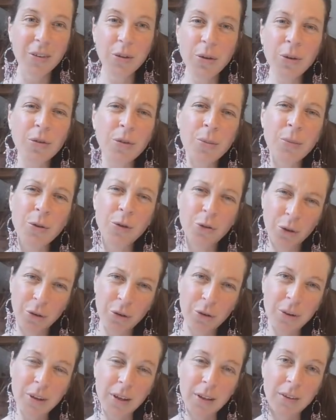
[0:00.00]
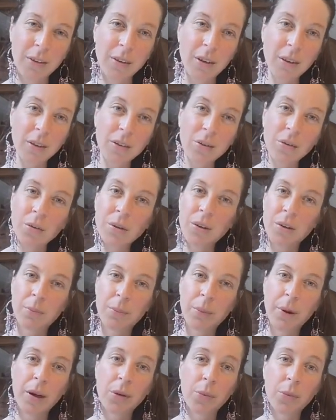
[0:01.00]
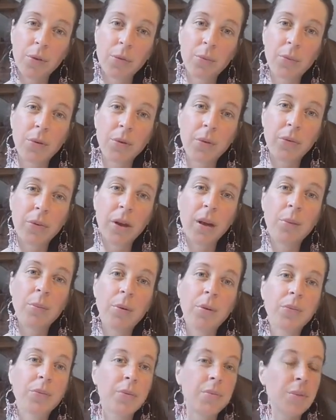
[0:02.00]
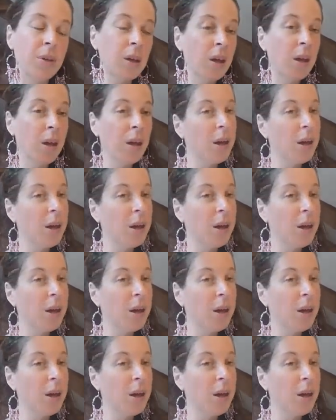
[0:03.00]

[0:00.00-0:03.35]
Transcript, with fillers: got so much goodness in it. So this part was more available for me.